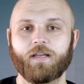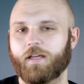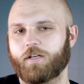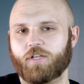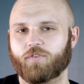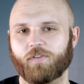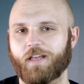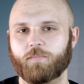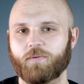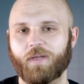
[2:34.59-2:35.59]
And additional
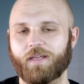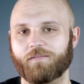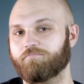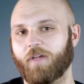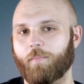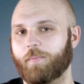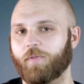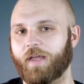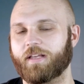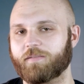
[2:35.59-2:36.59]
games you may not be
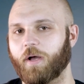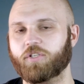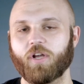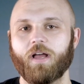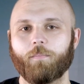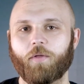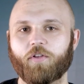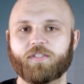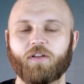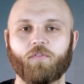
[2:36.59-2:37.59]
playing as much, but
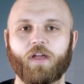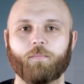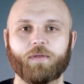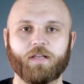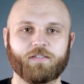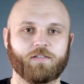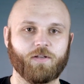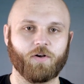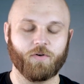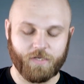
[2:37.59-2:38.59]
they're still there because, you
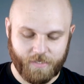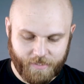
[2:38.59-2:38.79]
know,